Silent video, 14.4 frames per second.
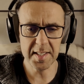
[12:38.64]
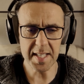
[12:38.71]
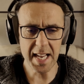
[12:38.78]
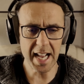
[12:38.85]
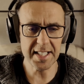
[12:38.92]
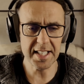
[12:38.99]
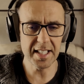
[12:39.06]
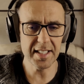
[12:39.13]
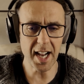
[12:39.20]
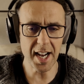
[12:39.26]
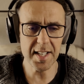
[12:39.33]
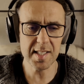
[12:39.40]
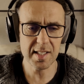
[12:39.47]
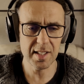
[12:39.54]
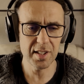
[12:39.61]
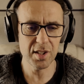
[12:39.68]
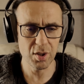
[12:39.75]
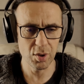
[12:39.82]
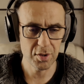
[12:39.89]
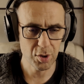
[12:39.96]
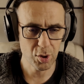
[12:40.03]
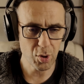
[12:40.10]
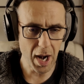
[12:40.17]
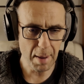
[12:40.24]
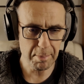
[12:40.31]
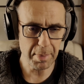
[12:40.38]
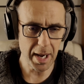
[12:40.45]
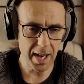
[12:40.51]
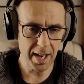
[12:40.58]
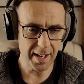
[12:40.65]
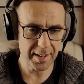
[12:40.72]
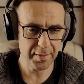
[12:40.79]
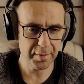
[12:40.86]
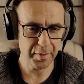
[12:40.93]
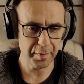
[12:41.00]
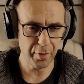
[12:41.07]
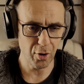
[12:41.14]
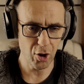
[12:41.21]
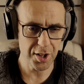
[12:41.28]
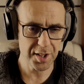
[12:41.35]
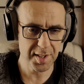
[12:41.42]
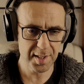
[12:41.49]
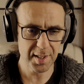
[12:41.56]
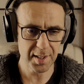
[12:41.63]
adding nicely to the grandpa voice.